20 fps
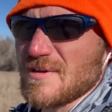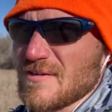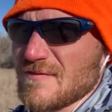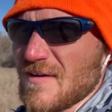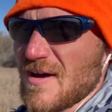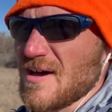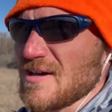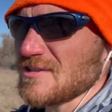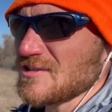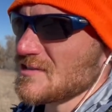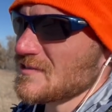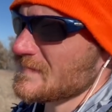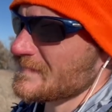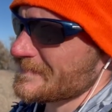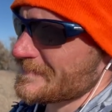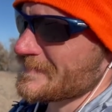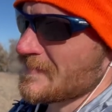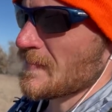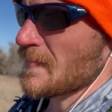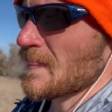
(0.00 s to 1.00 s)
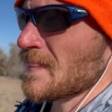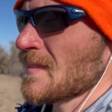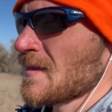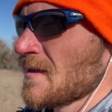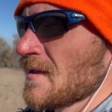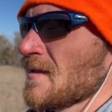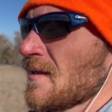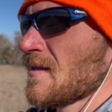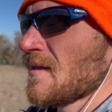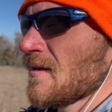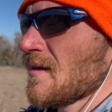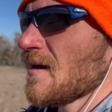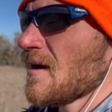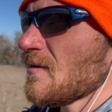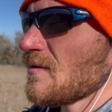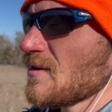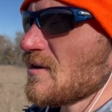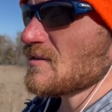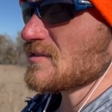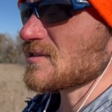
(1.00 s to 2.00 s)
vosh? I would
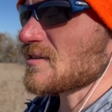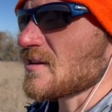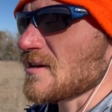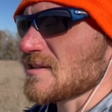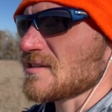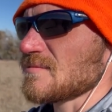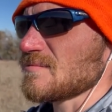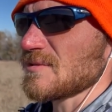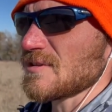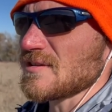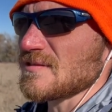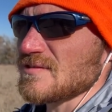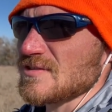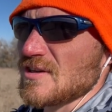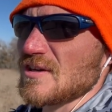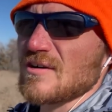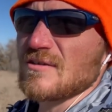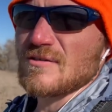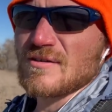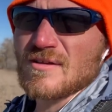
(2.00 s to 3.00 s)
also like to believe so.